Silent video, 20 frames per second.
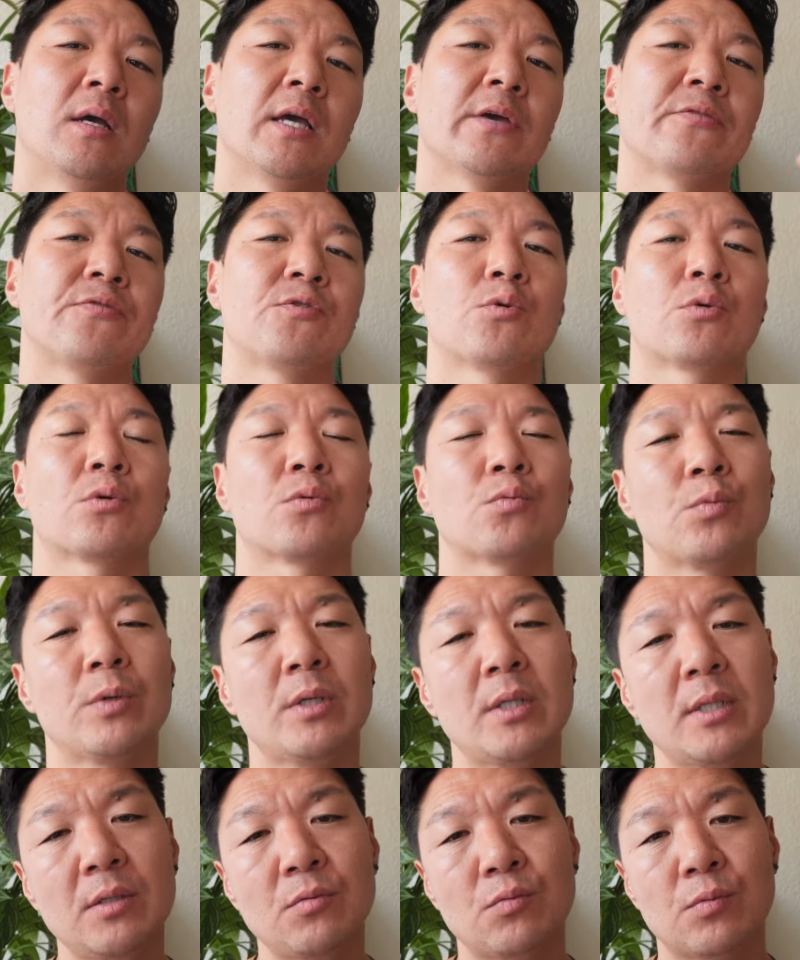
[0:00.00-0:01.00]
if you're
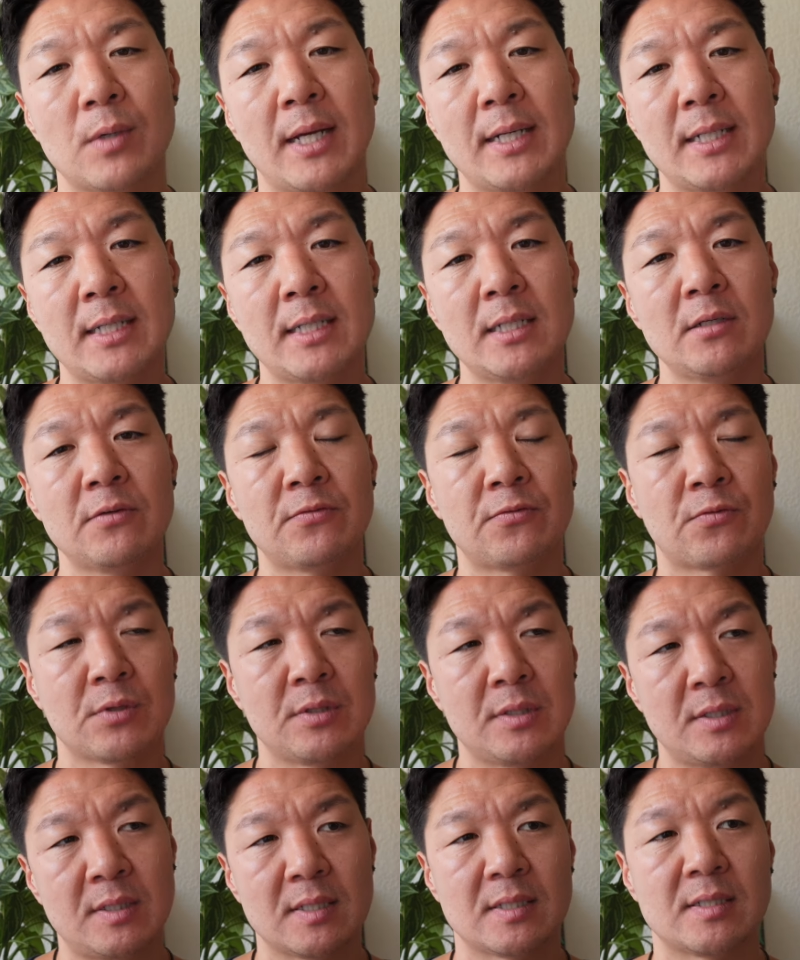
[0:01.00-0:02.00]
really ready for
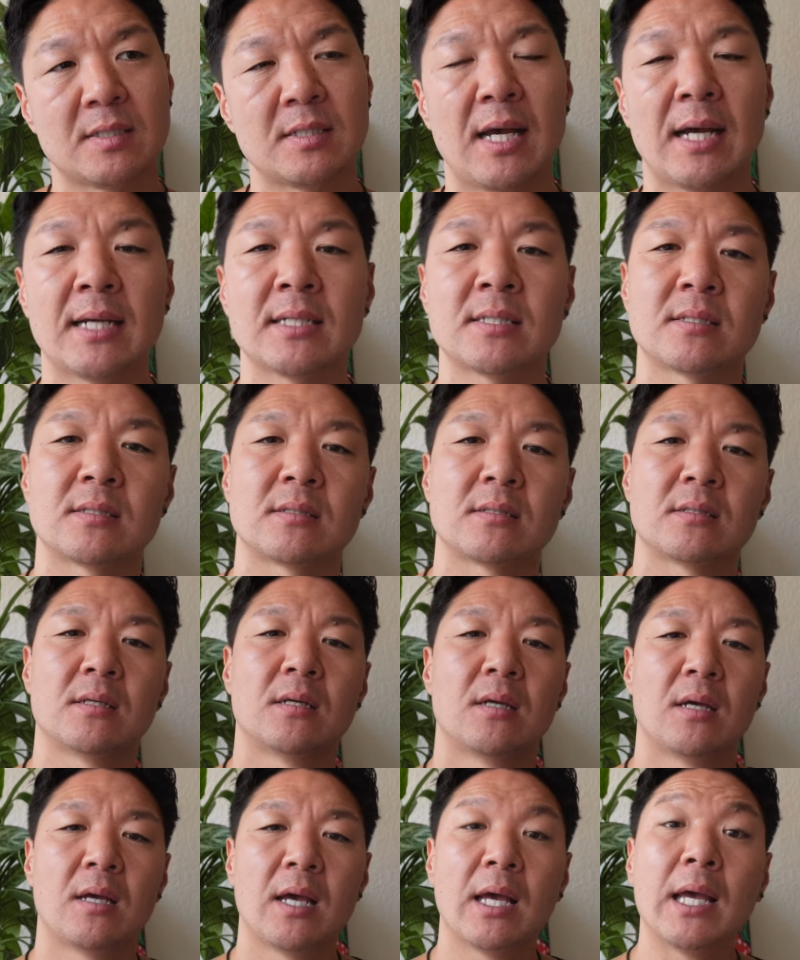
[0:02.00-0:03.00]
the
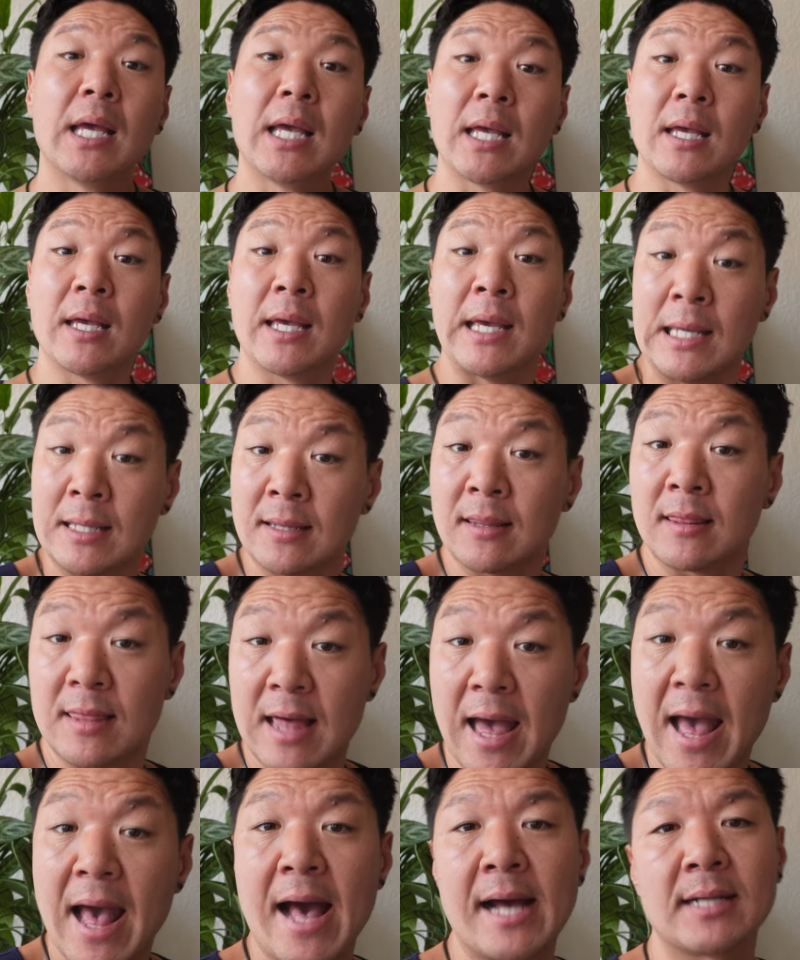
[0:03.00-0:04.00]
success in
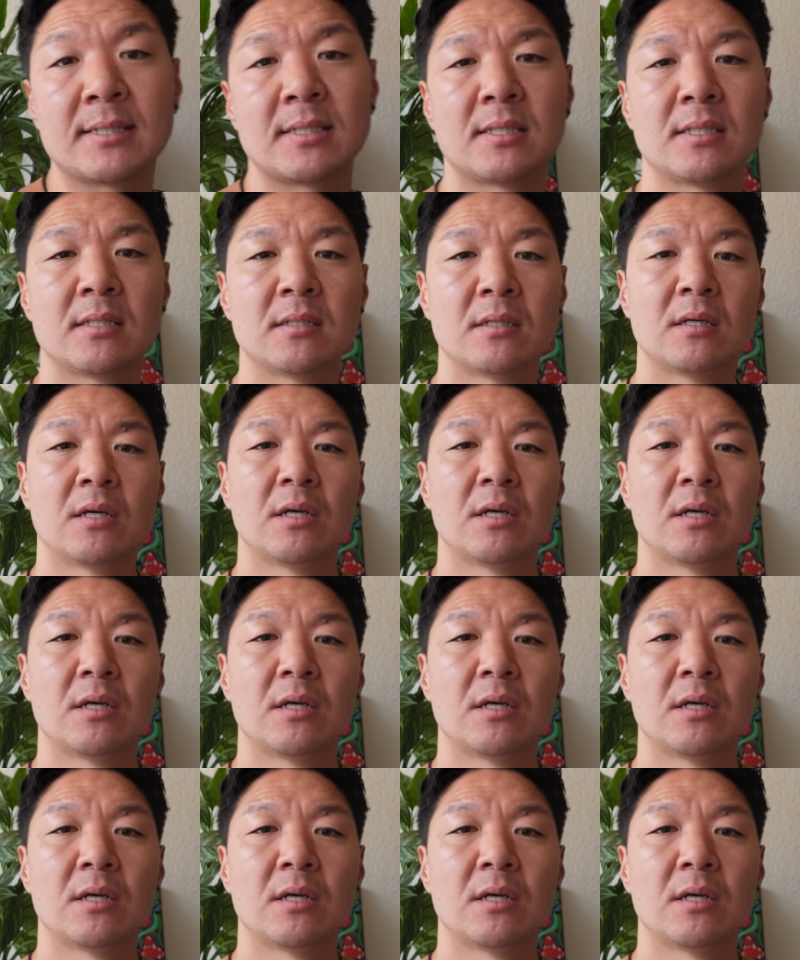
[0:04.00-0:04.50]
that,